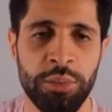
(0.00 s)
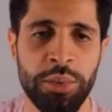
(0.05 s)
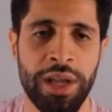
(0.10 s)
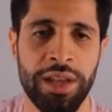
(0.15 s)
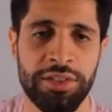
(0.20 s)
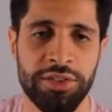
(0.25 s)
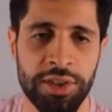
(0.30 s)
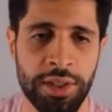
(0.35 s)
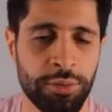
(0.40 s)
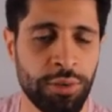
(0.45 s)
We
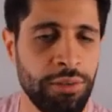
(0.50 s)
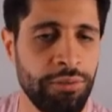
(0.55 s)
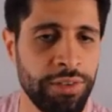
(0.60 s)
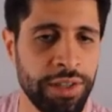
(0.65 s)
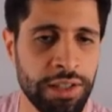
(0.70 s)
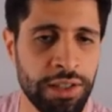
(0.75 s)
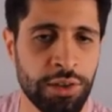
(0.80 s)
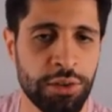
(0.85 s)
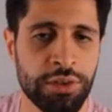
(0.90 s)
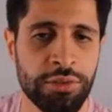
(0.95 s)
have several
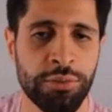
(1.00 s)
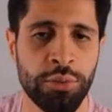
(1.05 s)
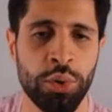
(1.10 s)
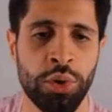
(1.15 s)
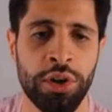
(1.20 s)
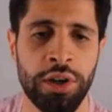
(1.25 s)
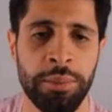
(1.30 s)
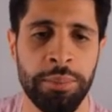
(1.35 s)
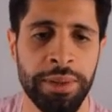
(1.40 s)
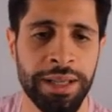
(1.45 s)
videos
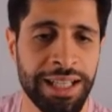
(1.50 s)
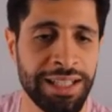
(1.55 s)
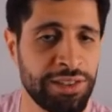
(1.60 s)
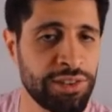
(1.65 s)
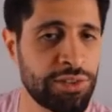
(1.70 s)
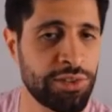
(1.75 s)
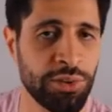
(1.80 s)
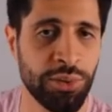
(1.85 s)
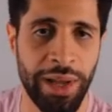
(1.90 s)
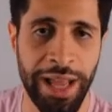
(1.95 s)
for
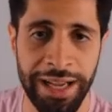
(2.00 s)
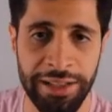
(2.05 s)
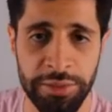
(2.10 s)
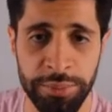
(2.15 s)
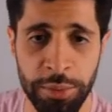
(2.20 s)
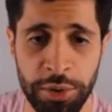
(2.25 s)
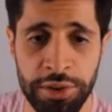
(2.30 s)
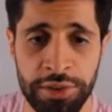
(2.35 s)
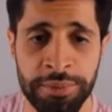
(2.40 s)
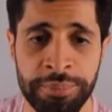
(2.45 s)
beginners to
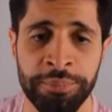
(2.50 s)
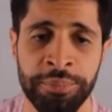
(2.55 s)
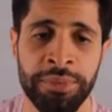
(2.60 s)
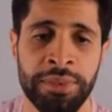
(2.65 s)
experts.